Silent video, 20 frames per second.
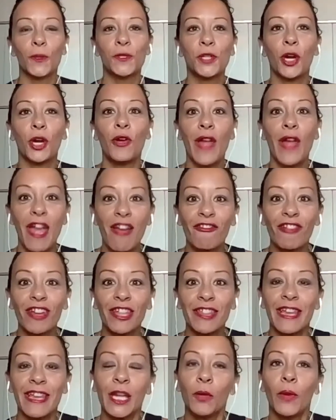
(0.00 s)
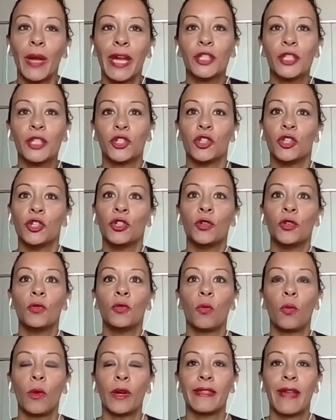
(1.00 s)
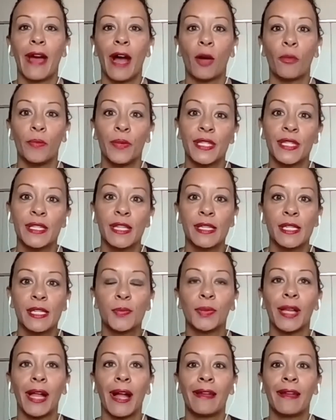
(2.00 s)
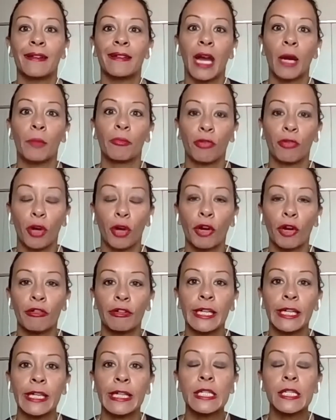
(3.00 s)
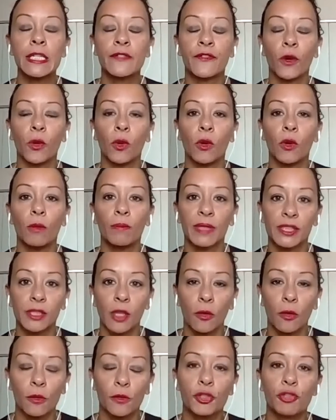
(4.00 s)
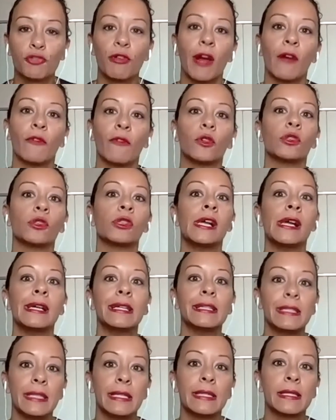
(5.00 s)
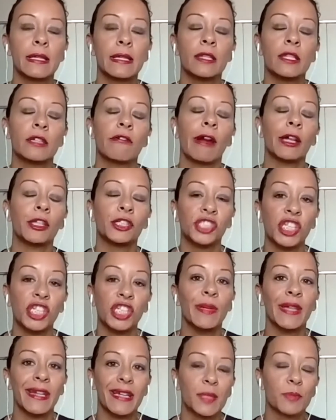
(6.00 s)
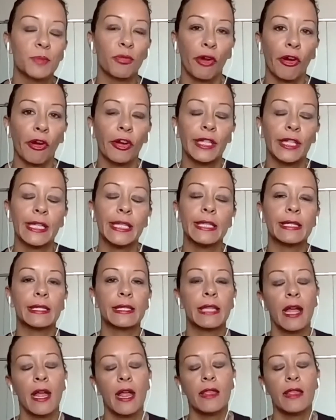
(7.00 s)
So everything we do with our business plan and our priorities for McDonald's Travel sits under our GBS priorities.